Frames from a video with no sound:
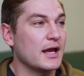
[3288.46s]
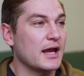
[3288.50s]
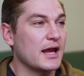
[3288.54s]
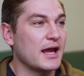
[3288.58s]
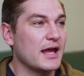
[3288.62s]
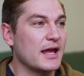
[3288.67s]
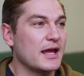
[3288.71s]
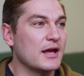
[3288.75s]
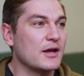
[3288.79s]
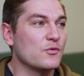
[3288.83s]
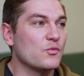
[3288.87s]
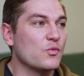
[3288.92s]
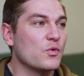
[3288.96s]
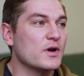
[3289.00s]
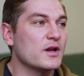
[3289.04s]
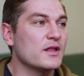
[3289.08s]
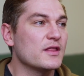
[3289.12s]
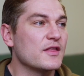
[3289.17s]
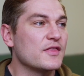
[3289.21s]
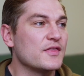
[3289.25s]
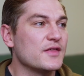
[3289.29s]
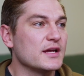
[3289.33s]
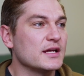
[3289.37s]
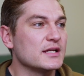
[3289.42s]
And one of the
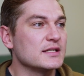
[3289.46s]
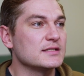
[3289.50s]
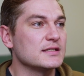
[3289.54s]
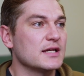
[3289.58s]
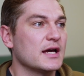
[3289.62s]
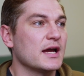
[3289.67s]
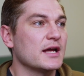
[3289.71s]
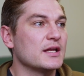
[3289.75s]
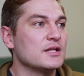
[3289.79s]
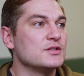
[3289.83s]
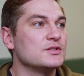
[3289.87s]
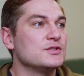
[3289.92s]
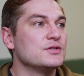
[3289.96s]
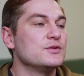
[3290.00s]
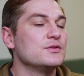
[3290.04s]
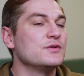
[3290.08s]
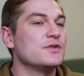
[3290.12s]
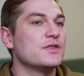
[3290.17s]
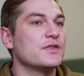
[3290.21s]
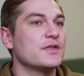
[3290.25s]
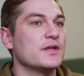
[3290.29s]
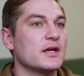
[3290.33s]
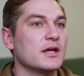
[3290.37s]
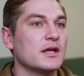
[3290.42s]
things I do
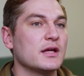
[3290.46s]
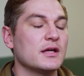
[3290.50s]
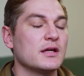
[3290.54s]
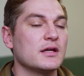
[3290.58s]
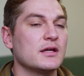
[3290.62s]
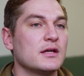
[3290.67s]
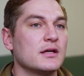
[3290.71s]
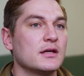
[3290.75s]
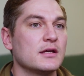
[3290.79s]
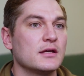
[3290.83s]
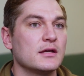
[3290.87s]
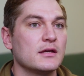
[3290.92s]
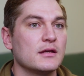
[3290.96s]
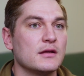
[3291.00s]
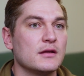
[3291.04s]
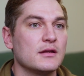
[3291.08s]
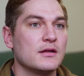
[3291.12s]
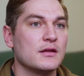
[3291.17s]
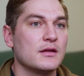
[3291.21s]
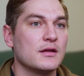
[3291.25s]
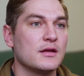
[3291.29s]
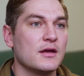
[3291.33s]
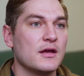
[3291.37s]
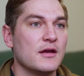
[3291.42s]
think,
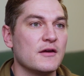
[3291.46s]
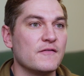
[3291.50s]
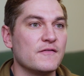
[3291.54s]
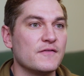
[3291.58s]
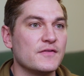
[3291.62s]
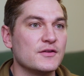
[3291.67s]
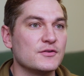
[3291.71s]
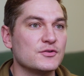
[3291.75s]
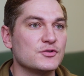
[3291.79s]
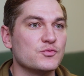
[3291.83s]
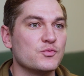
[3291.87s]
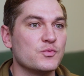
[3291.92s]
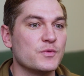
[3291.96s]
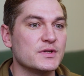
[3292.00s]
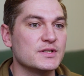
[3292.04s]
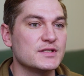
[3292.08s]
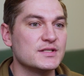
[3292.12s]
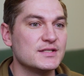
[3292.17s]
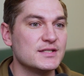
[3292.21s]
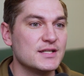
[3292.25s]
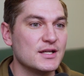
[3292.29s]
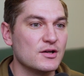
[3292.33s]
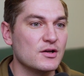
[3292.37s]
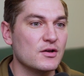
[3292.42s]
if there's a
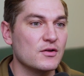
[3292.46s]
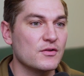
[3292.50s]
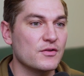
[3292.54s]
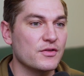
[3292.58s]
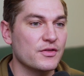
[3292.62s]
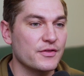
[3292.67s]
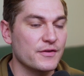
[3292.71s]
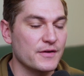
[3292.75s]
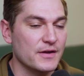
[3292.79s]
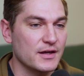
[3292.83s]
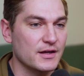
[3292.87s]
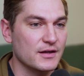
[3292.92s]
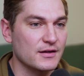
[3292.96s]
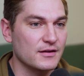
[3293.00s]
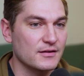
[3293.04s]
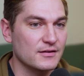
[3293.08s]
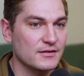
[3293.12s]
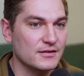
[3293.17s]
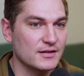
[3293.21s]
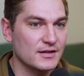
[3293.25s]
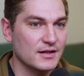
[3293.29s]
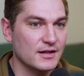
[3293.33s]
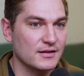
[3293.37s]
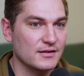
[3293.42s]
single thing
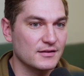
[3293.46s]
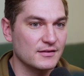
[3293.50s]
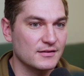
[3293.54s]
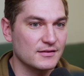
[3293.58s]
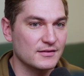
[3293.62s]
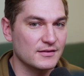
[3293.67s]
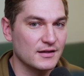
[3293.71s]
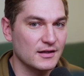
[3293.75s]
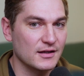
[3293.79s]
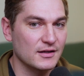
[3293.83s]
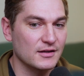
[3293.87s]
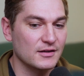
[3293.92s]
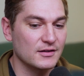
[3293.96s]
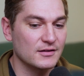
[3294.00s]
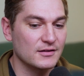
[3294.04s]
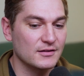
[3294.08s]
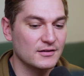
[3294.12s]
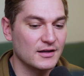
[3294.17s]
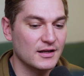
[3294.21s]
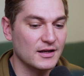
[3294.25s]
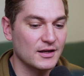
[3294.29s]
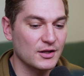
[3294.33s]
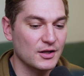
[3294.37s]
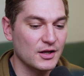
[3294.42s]
that I think,
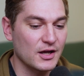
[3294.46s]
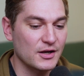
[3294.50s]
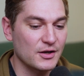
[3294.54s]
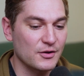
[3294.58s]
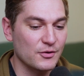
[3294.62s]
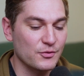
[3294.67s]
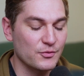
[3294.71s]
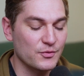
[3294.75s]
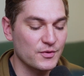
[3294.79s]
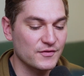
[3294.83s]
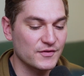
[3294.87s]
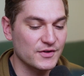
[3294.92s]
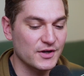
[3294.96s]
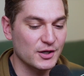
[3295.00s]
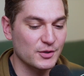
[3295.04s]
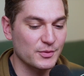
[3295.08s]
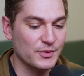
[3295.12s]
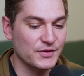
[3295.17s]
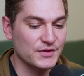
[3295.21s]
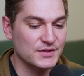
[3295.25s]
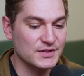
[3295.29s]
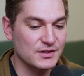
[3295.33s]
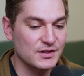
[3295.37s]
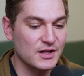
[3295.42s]
and I know we've talked about
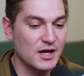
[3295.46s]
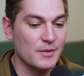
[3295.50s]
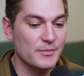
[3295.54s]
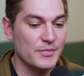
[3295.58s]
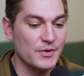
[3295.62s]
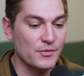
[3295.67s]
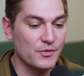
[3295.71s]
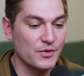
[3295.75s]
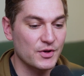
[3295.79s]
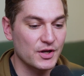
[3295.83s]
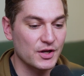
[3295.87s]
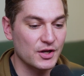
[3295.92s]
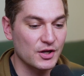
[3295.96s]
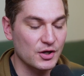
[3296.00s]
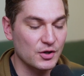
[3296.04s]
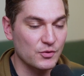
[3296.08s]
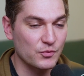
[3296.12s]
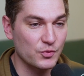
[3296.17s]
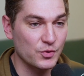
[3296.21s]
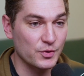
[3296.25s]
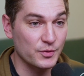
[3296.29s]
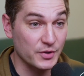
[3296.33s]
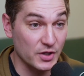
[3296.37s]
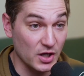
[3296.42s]
this a lot, but
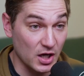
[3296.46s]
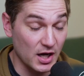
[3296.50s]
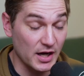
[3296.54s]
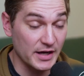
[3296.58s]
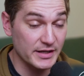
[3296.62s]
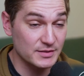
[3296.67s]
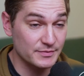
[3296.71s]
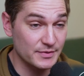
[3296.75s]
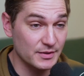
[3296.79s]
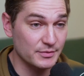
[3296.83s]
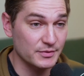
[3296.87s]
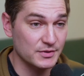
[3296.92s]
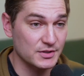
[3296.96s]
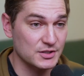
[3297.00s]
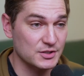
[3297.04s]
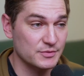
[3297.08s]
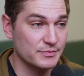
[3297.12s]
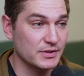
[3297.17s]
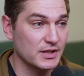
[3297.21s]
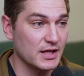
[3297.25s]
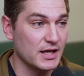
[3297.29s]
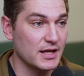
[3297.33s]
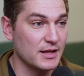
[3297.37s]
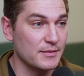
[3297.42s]
would cause people to just
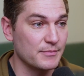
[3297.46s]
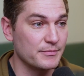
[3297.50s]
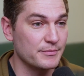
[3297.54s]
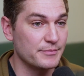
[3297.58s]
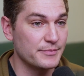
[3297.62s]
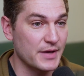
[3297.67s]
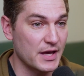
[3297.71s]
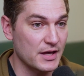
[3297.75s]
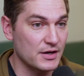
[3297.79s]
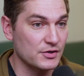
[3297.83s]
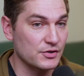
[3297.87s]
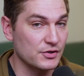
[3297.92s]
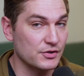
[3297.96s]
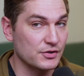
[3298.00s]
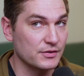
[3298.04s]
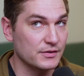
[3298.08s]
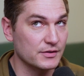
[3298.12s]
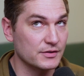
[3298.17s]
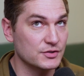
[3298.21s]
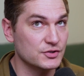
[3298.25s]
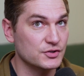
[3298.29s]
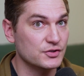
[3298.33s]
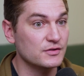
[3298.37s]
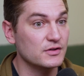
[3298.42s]
play better,
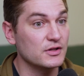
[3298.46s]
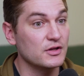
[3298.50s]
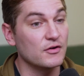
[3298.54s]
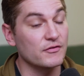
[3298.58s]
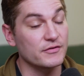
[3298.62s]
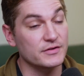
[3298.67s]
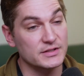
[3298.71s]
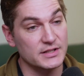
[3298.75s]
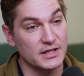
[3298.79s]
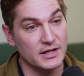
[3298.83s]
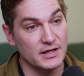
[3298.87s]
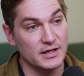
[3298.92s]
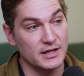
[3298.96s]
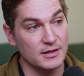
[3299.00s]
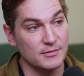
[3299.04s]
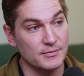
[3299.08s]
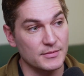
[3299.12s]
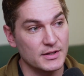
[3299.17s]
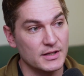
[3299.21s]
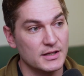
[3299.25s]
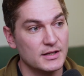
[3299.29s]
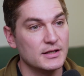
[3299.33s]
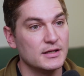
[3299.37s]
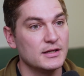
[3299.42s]
certainly over time,
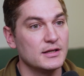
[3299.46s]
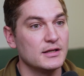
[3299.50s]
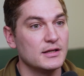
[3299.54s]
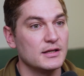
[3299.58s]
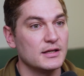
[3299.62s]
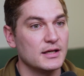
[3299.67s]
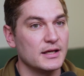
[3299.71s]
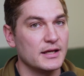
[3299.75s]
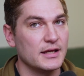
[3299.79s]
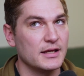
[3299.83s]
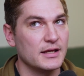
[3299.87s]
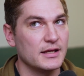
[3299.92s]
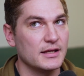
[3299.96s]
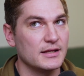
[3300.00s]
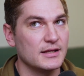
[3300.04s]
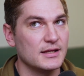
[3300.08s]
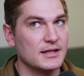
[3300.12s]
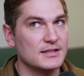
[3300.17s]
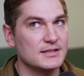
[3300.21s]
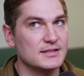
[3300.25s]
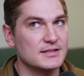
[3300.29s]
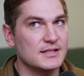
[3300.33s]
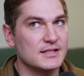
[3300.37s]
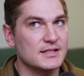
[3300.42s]

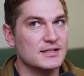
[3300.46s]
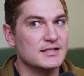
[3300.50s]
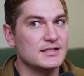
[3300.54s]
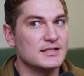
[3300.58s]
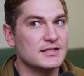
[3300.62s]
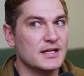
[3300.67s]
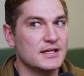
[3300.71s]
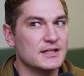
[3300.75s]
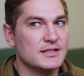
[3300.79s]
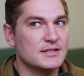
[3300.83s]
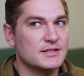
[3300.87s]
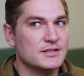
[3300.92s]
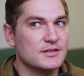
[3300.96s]
is this sense